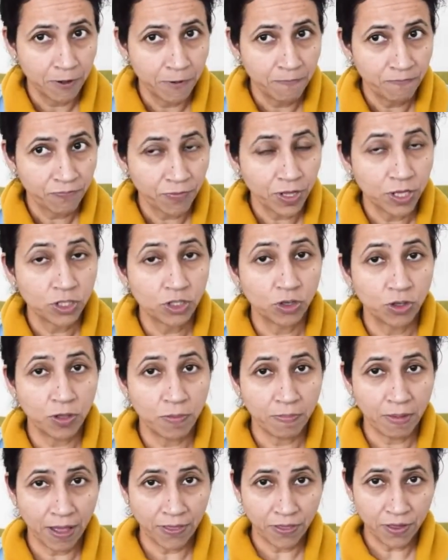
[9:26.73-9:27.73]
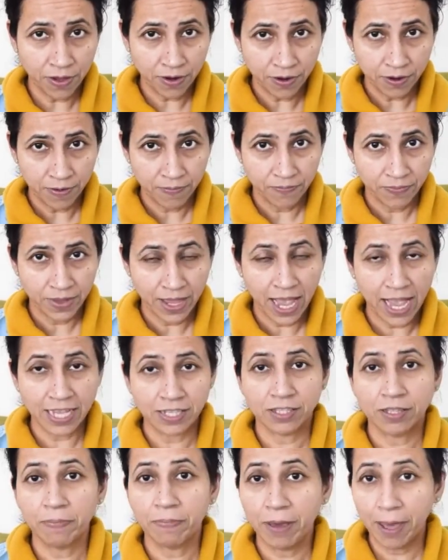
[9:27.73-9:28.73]
So the mother has
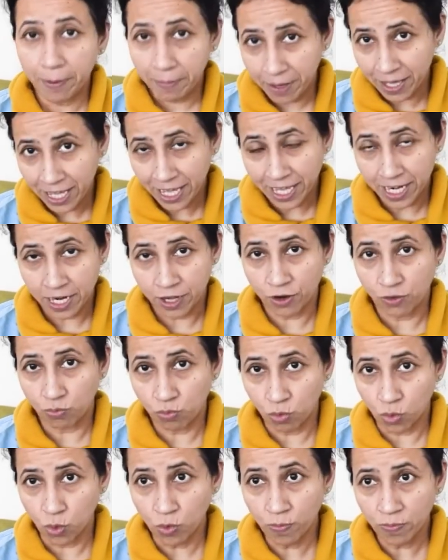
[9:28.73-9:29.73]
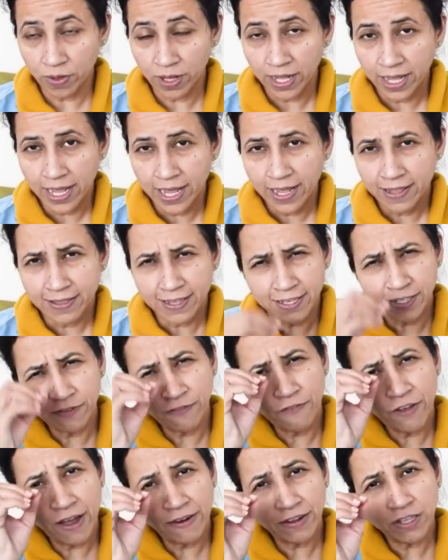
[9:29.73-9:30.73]
the baby in her womb. There's a
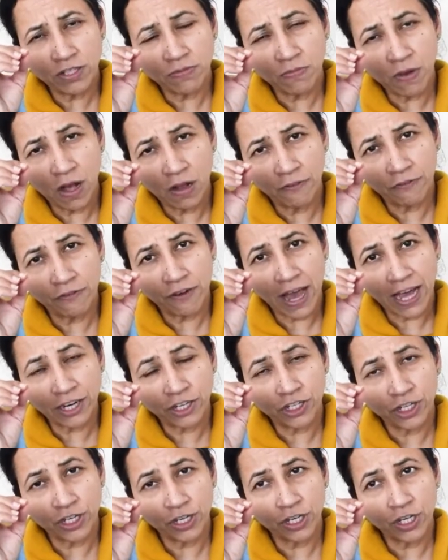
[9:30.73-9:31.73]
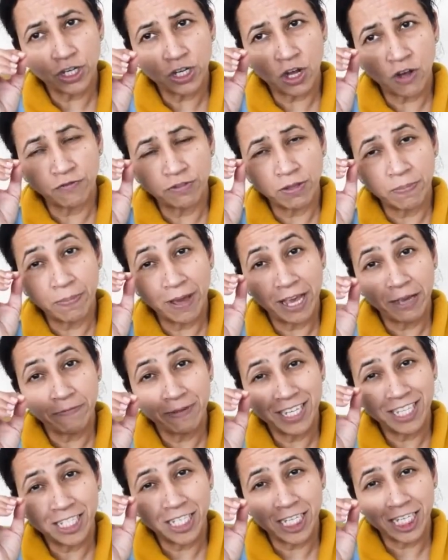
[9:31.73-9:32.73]
very small fraction of the
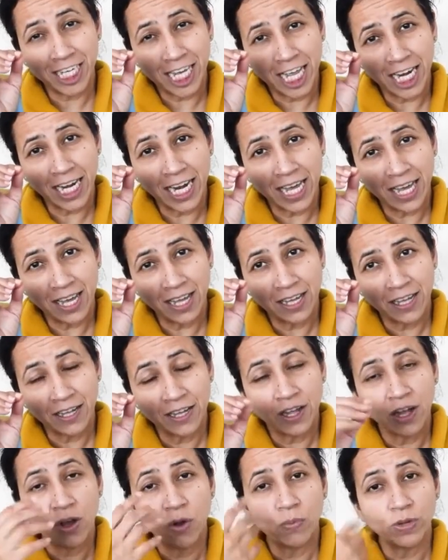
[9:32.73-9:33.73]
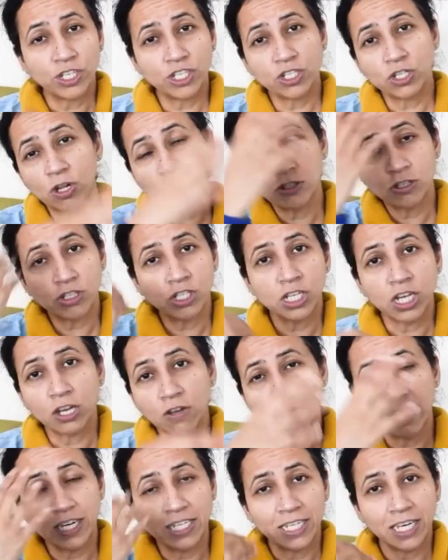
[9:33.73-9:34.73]
baby's DNA, which is also
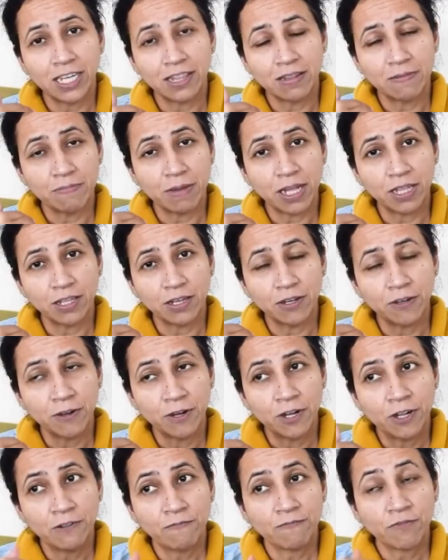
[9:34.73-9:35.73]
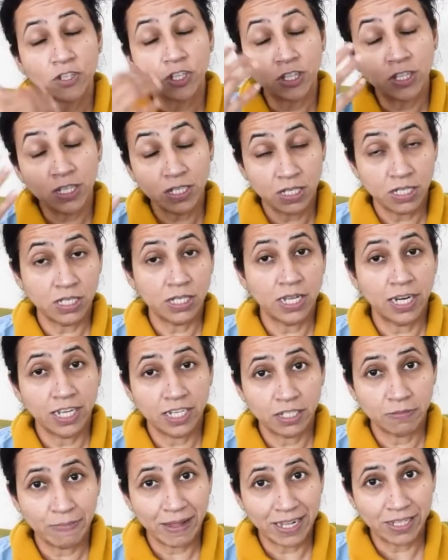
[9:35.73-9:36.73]
circulating in the mother. So this is an
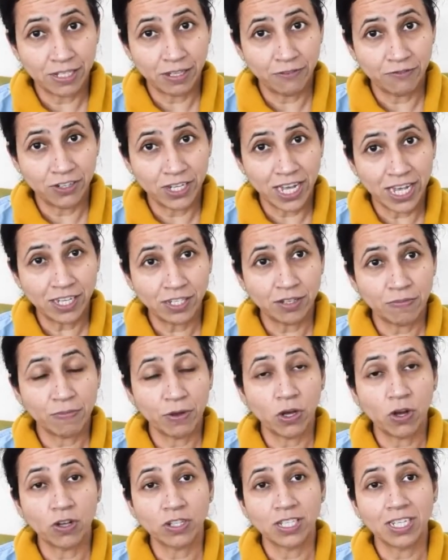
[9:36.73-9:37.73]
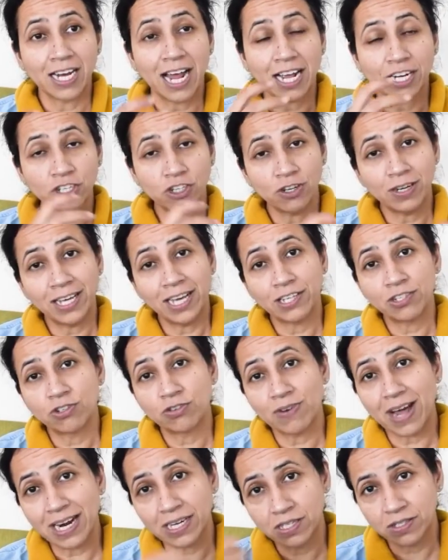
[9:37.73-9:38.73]
expensive test because it actually
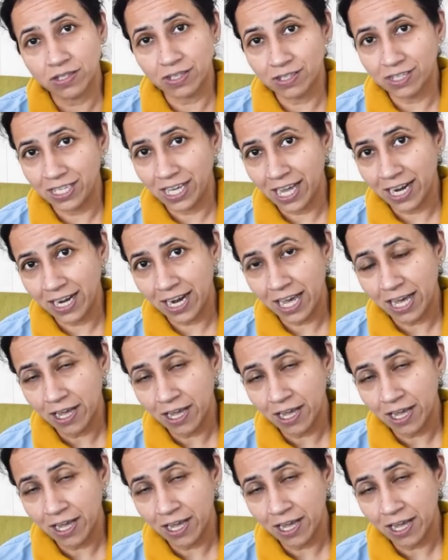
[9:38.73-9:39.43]
extracts the DNA